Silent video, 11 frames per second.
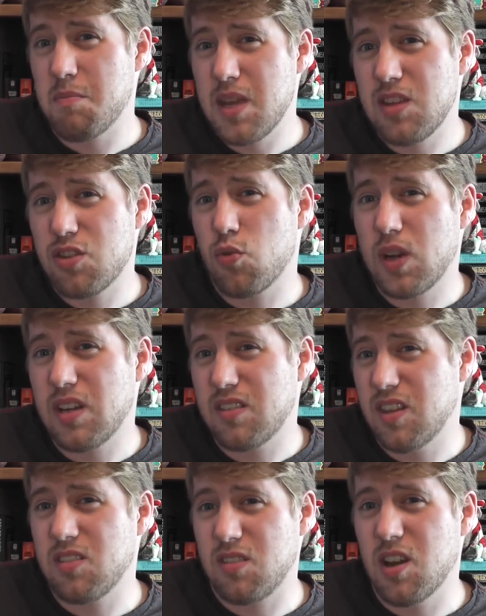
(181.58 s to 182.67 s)
mid-20s
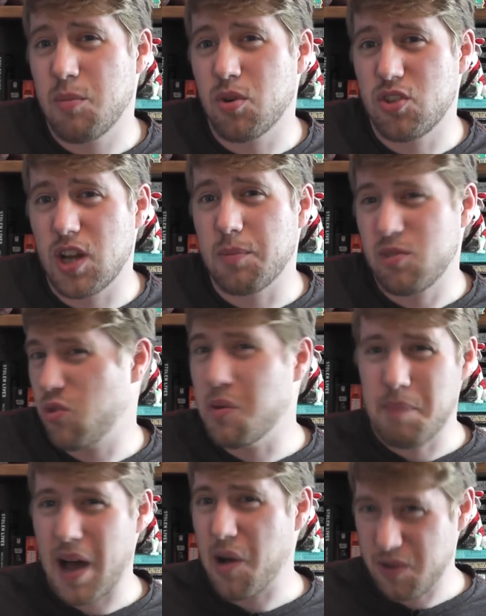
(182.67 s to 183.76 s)
this number jumps to
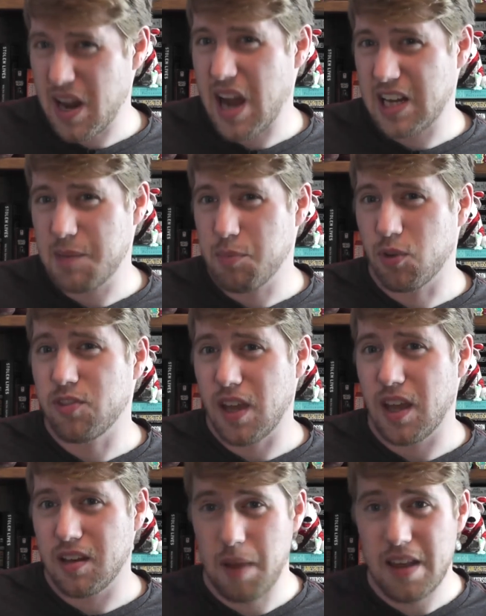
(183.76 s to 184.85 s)
about
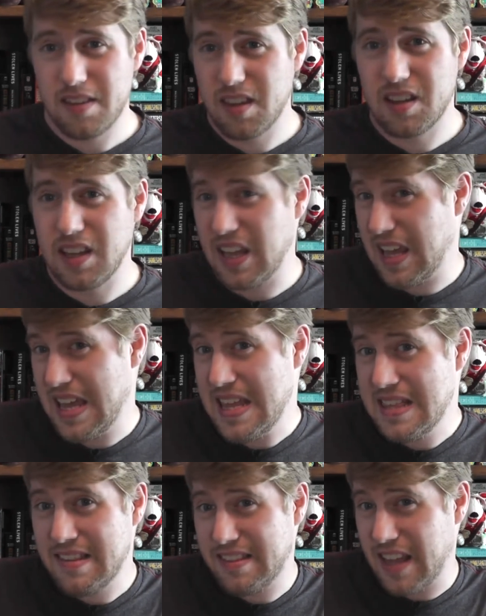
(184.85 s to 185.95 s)
90%. Basically,
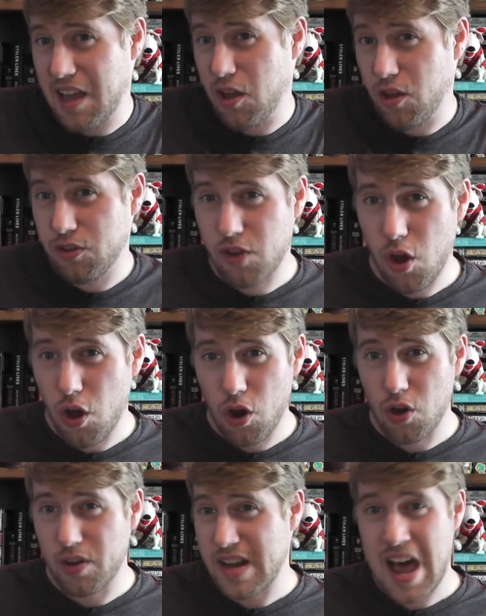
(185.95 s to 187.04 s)
incels
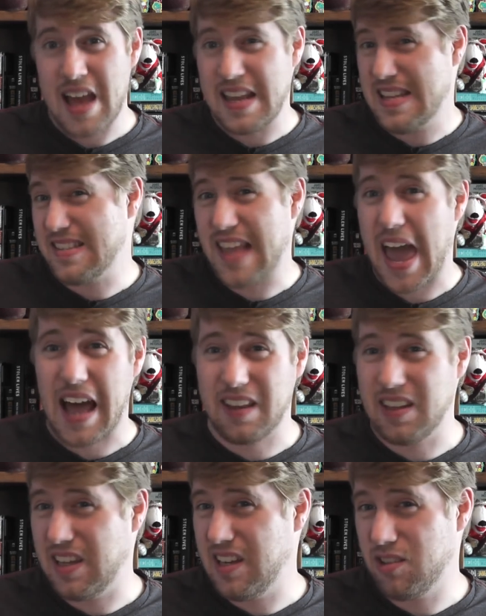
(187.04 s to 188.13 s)
are not
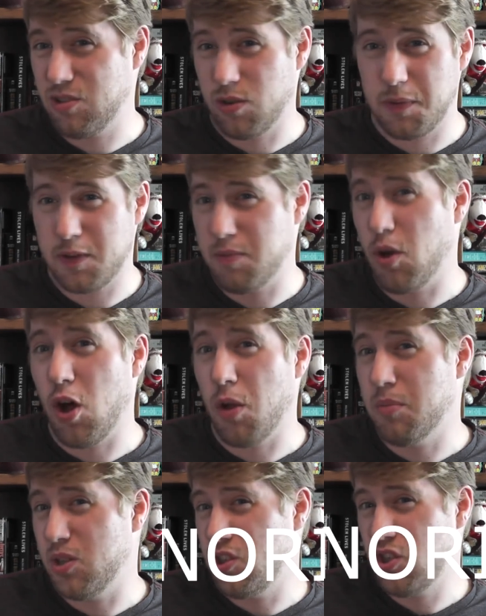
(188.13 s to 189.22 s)
exactly any sort of small
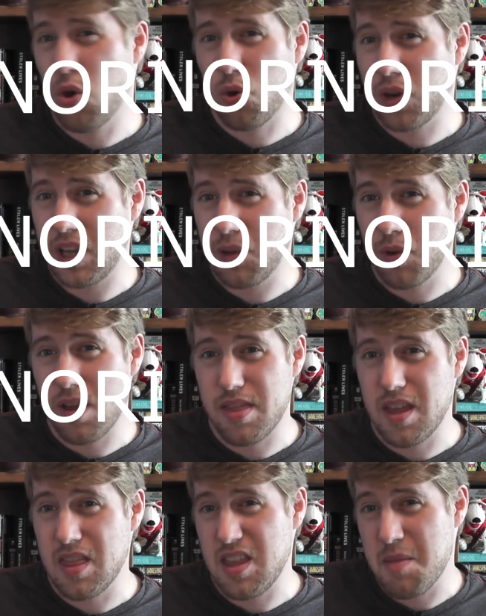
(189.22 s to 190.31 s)
majority
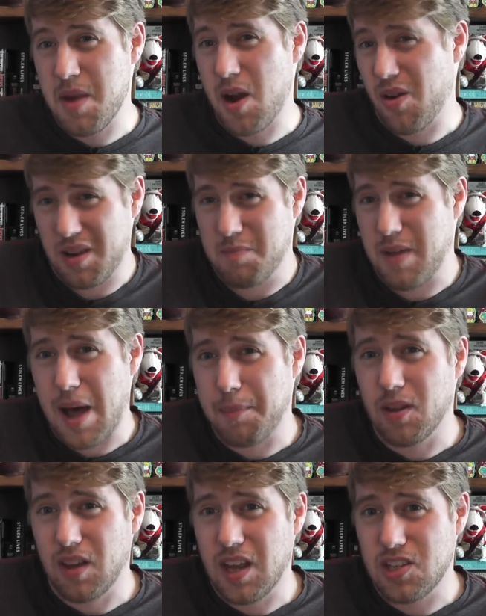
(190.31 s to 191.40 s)
within the American
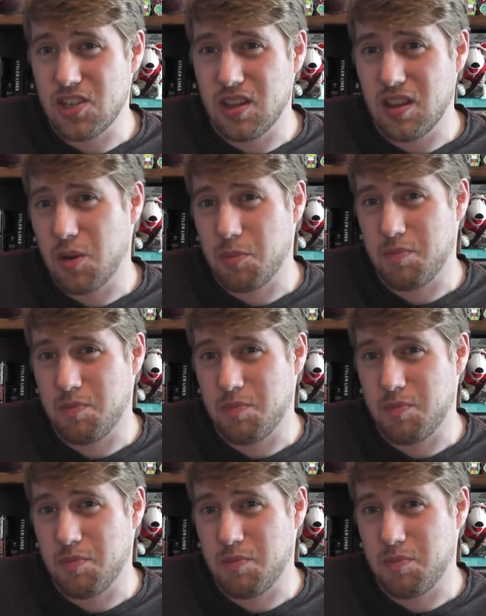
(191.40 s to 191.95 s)
population.